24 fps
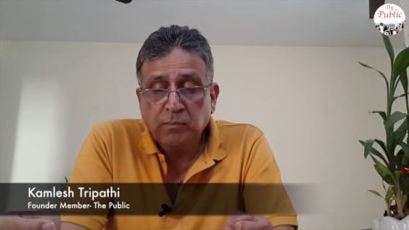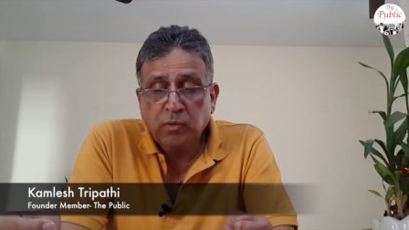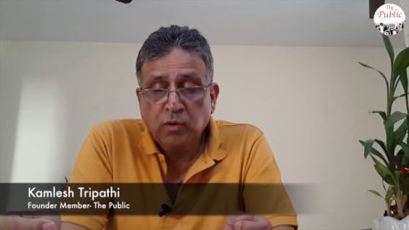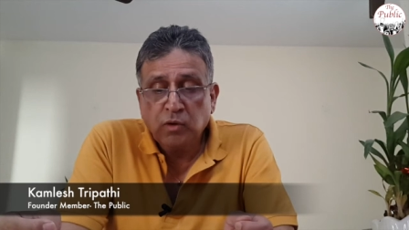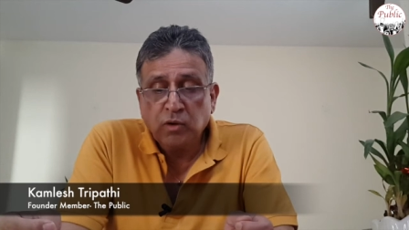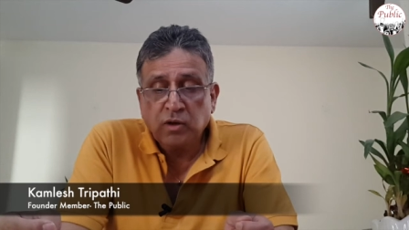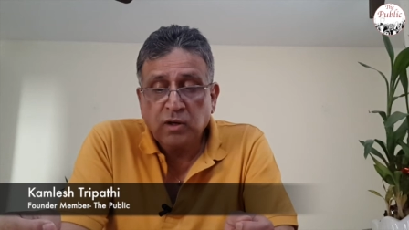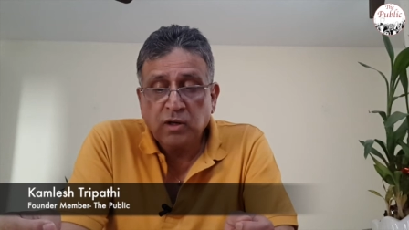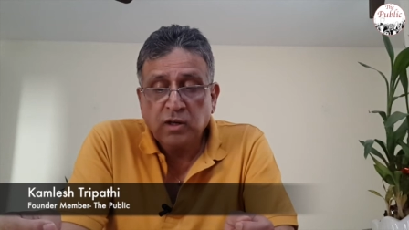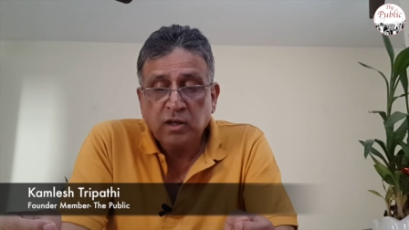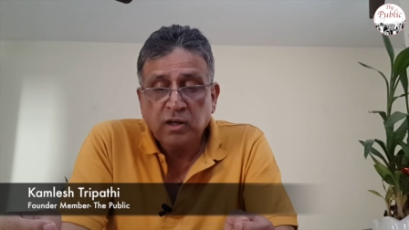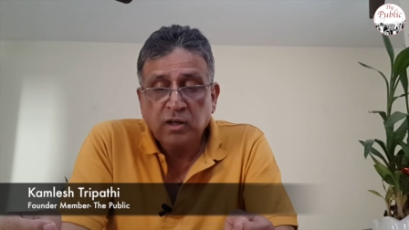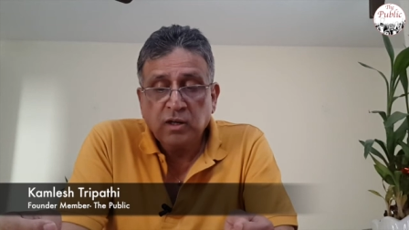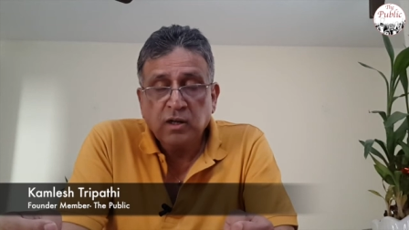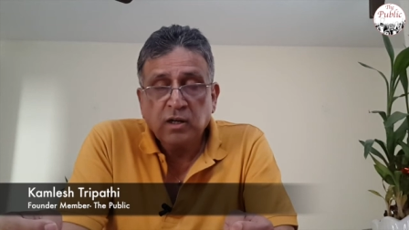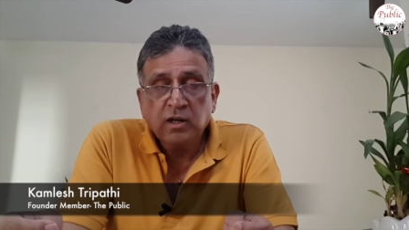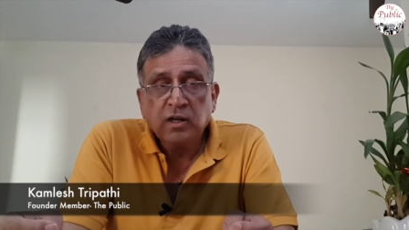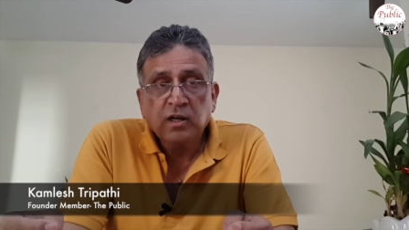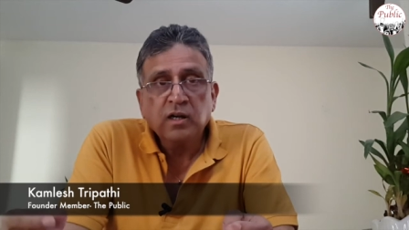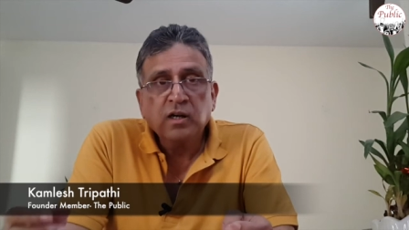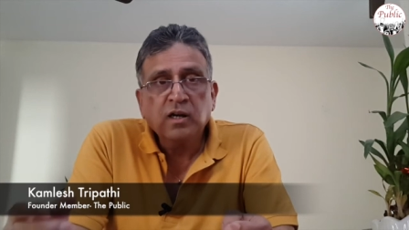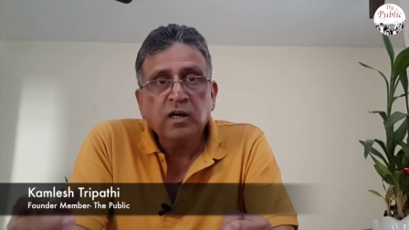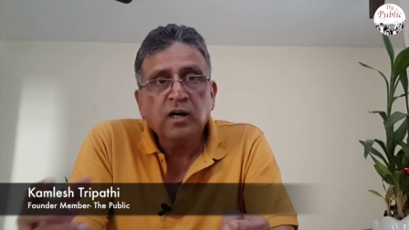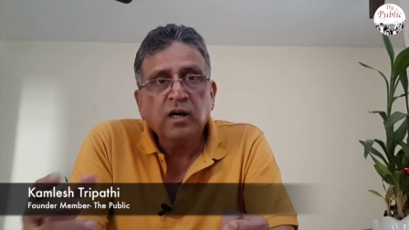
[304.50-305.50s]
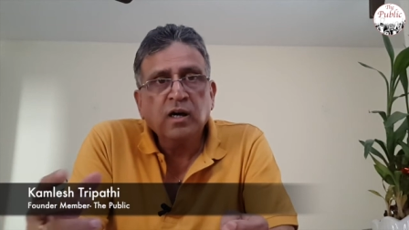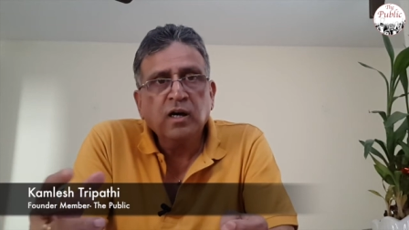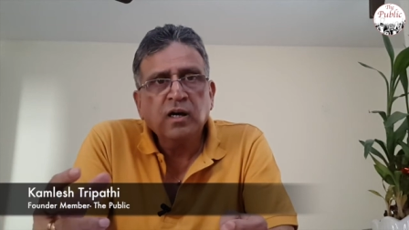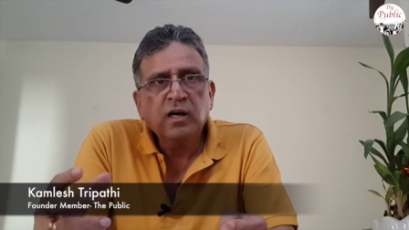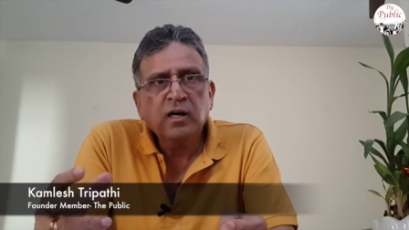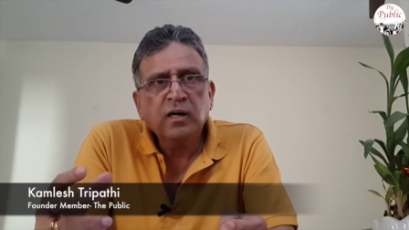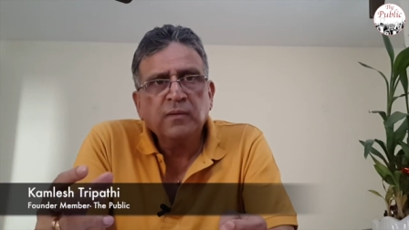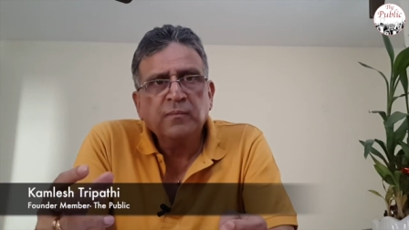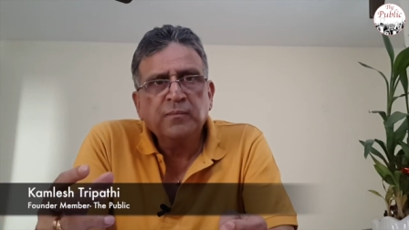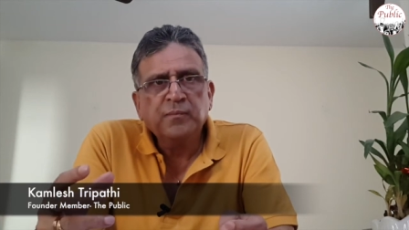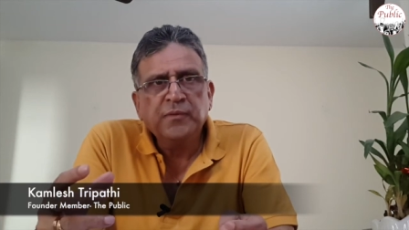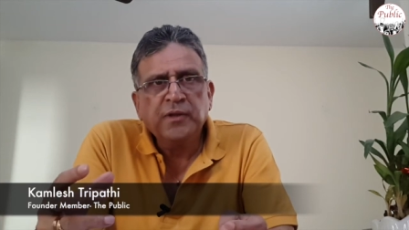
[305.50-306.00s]
the book,
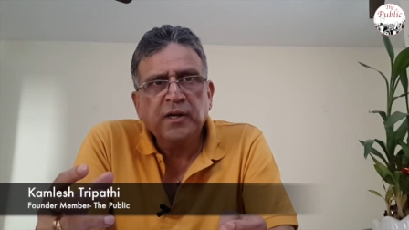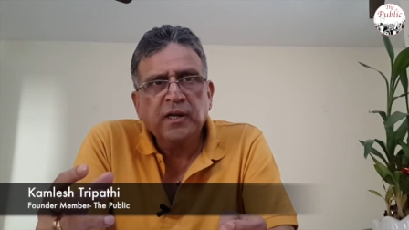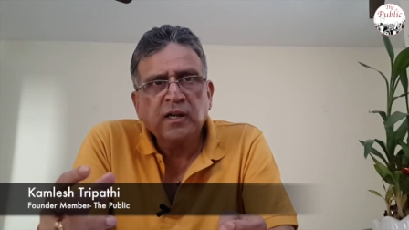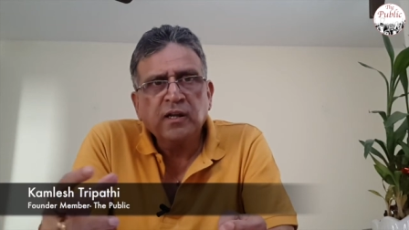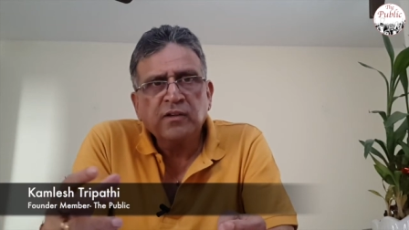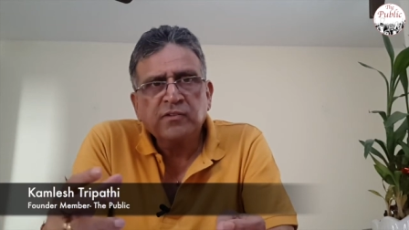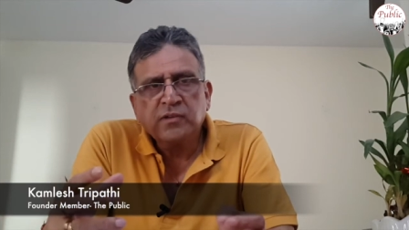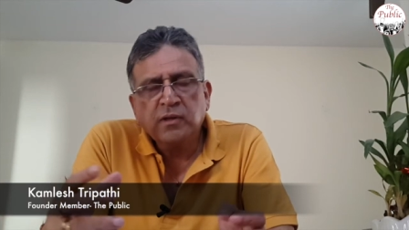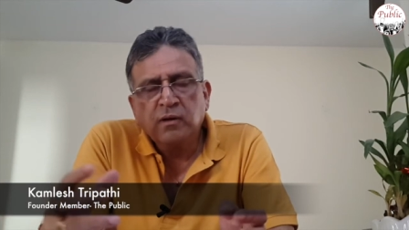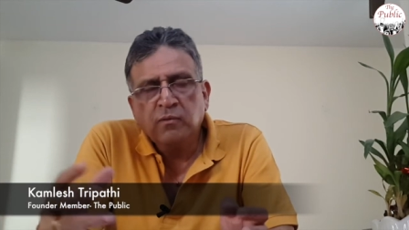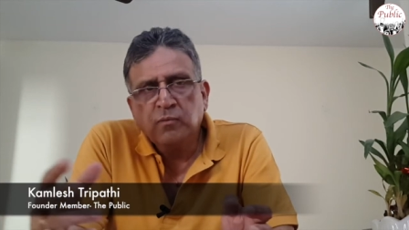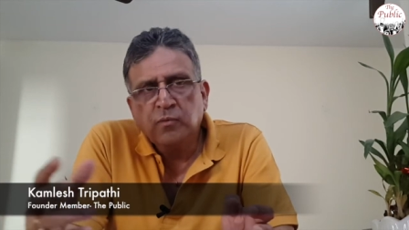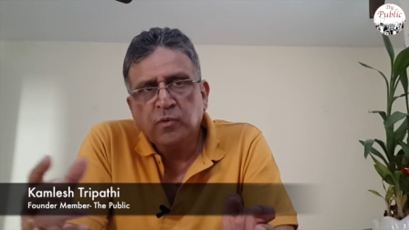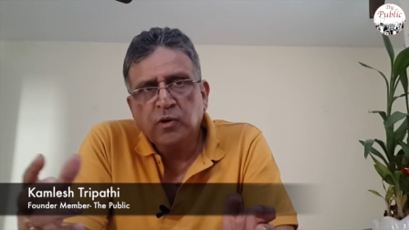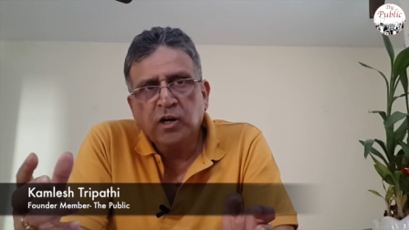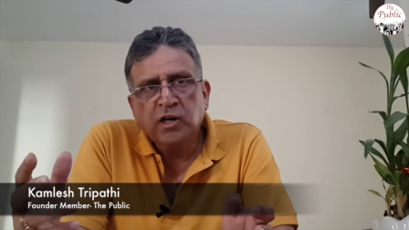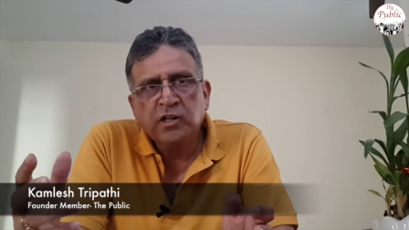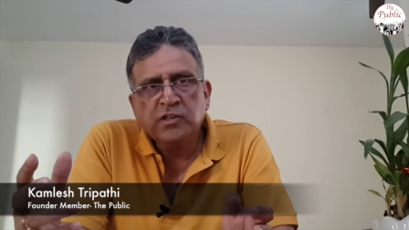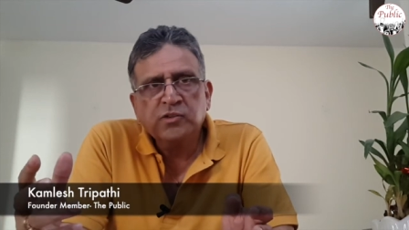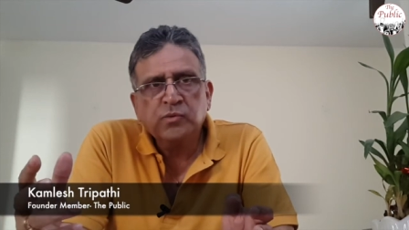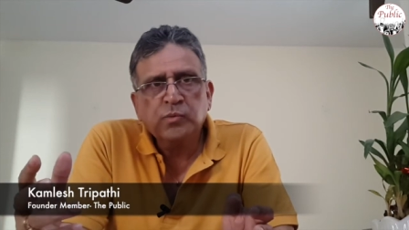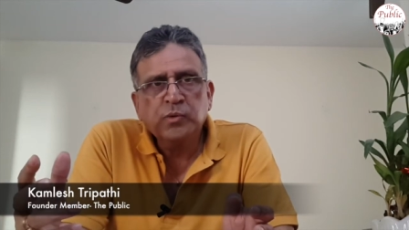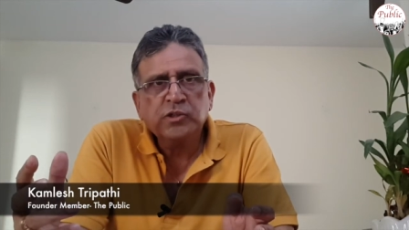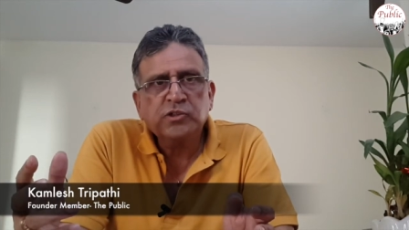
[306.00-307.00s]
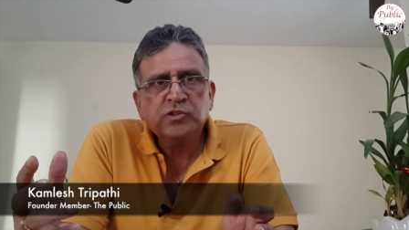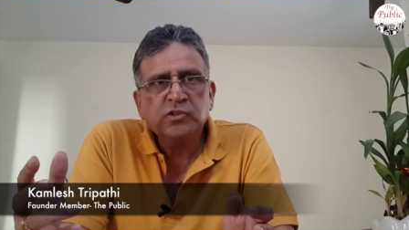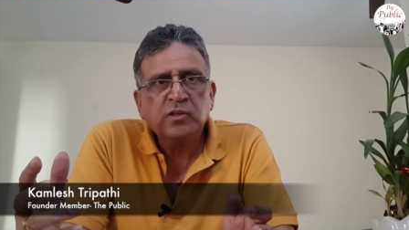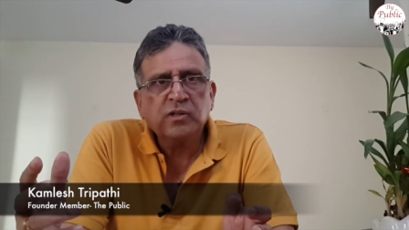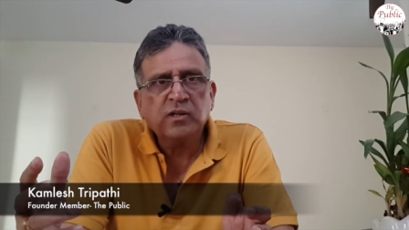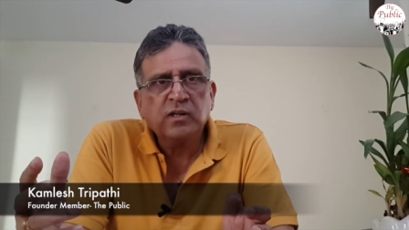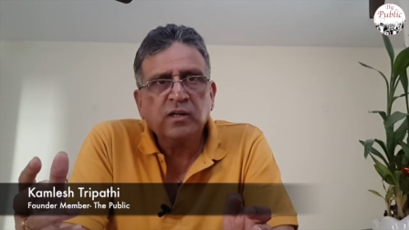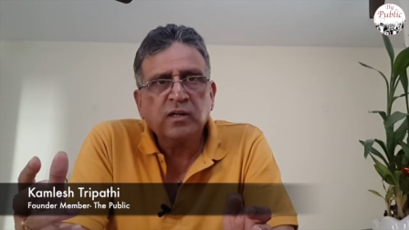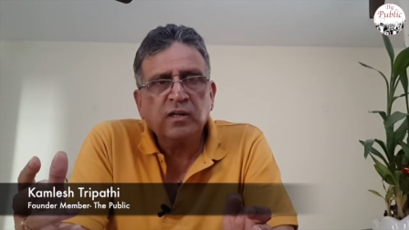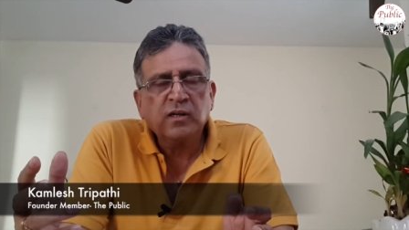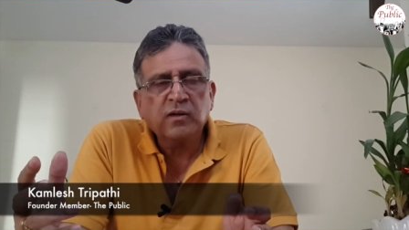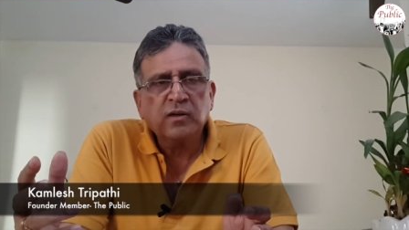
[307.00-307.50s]
uh, there are some words which,
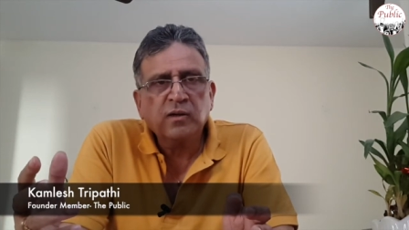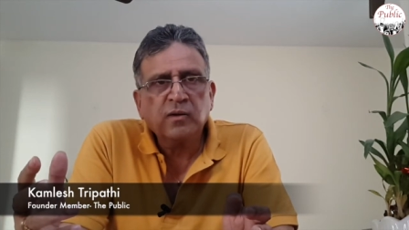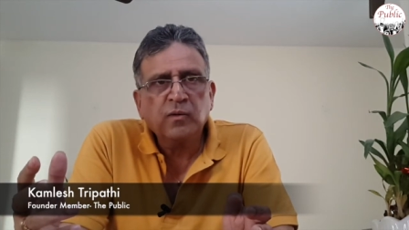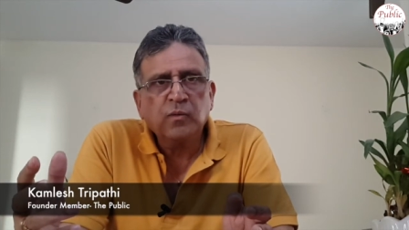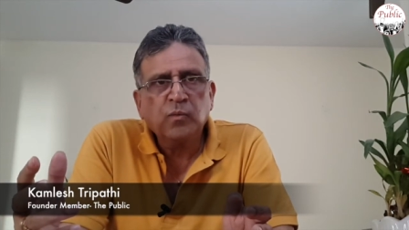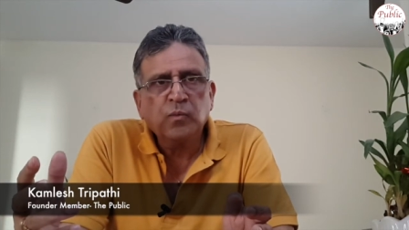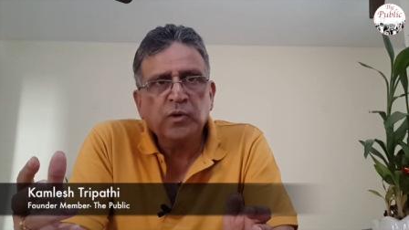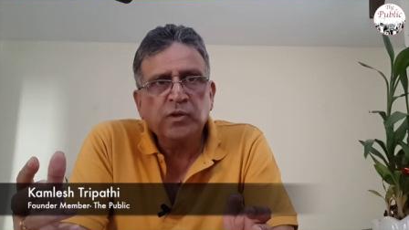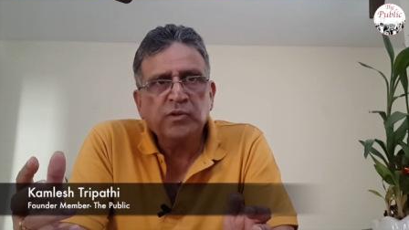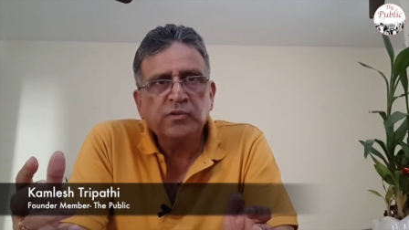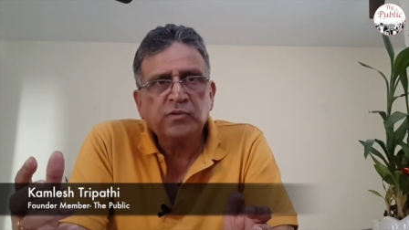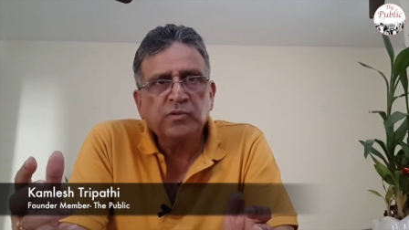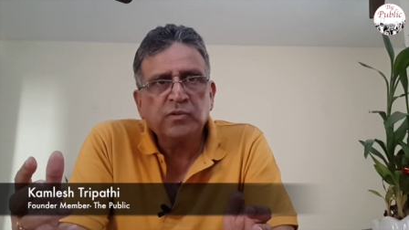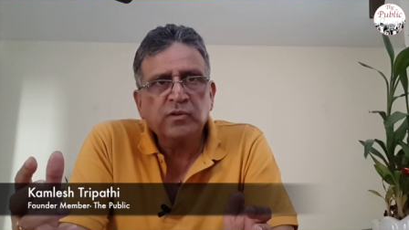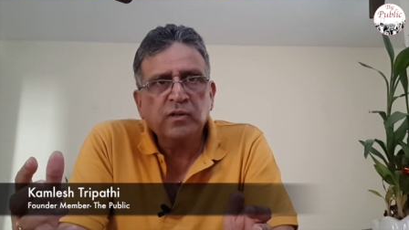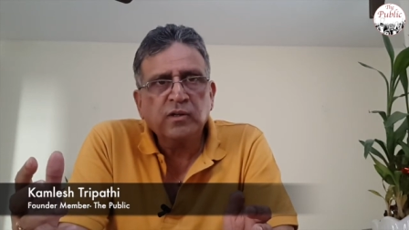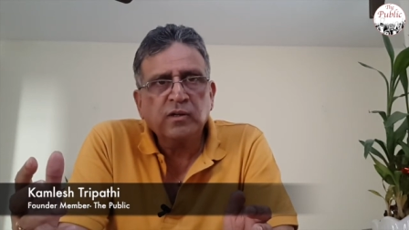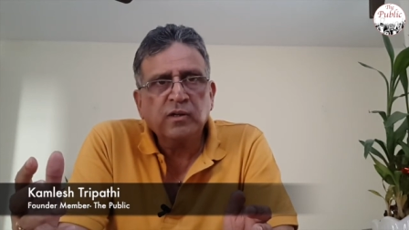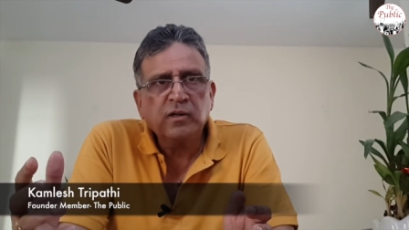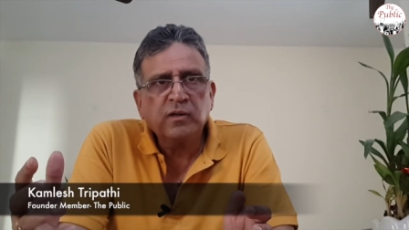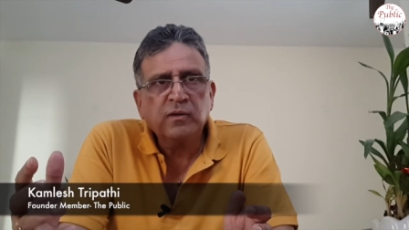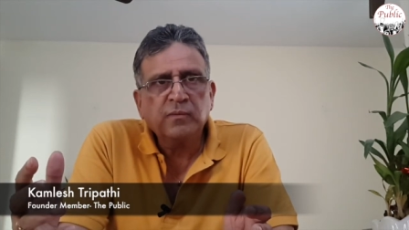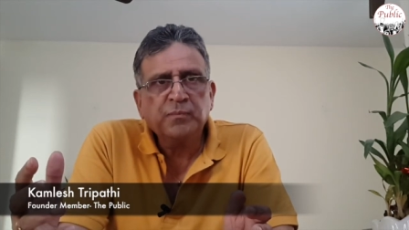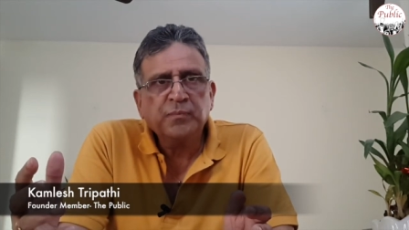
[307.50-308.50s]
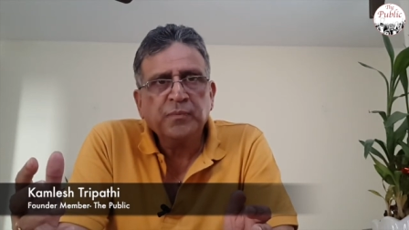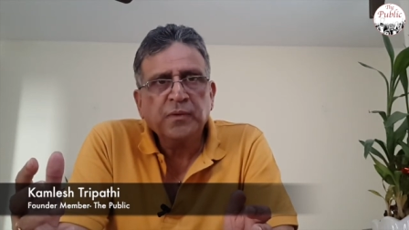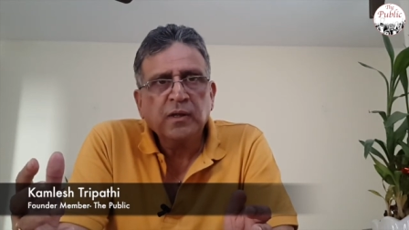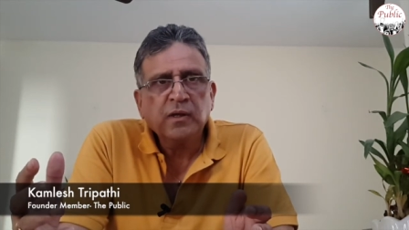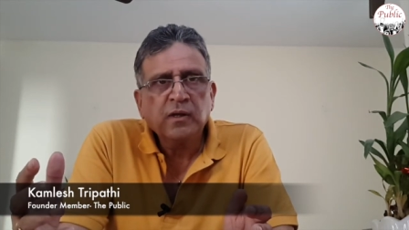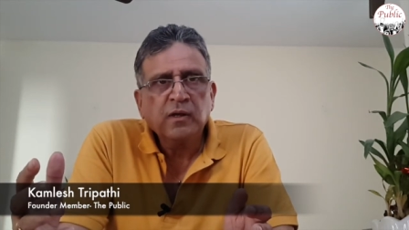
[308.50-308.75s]
uh, which uh,